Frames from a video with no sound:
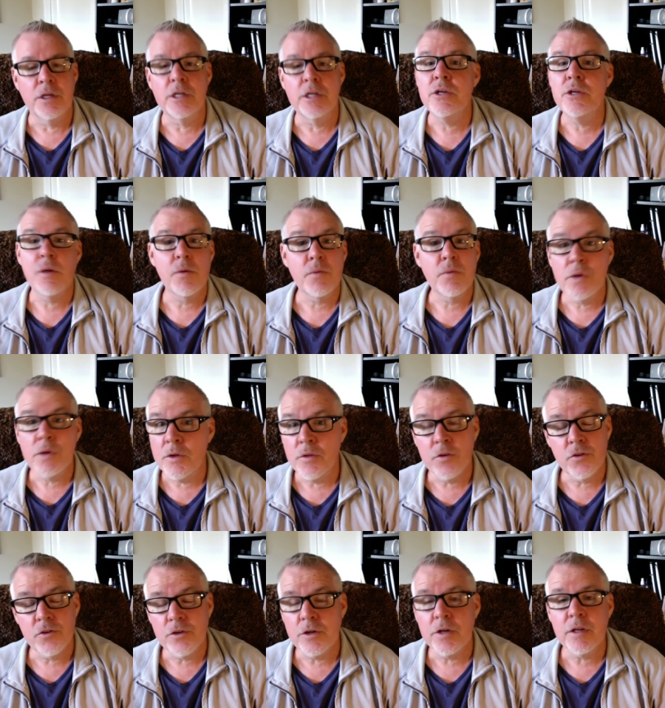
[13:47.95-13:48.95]
You don't know
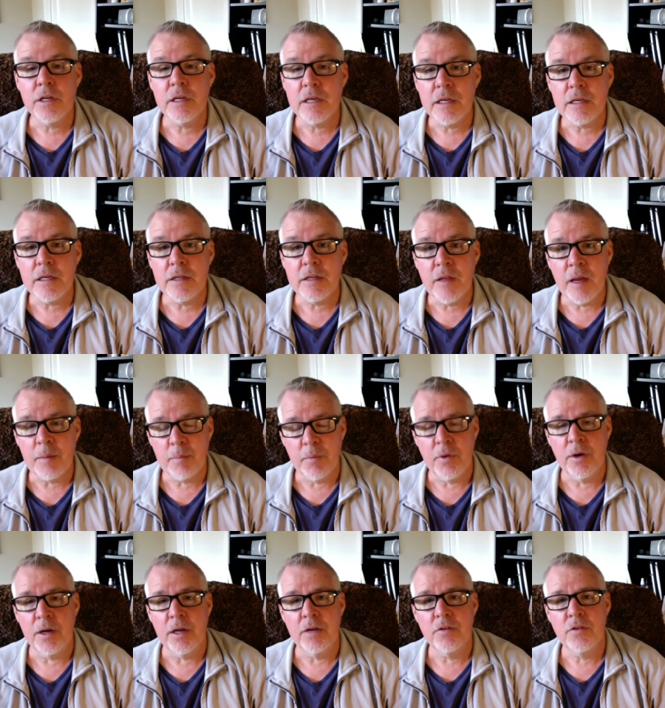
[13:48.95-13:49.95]
that you're going to get to that
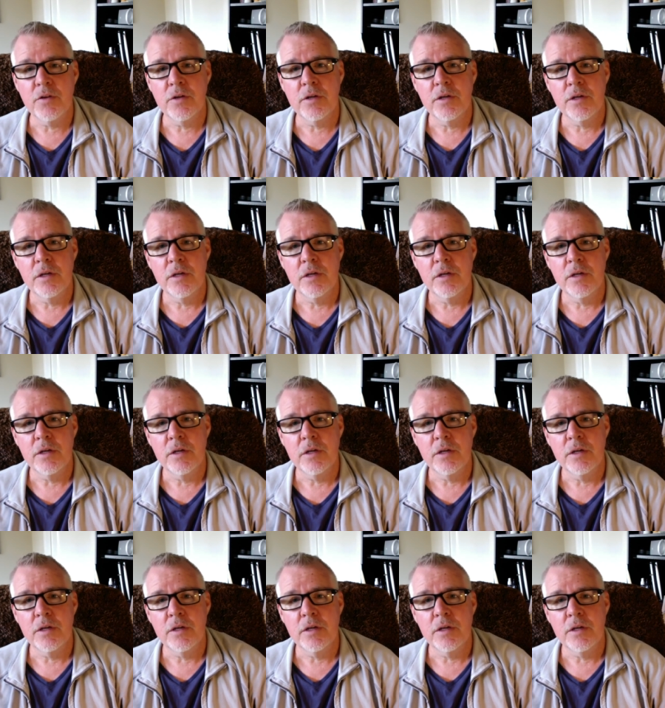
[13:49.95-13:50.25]
bridge.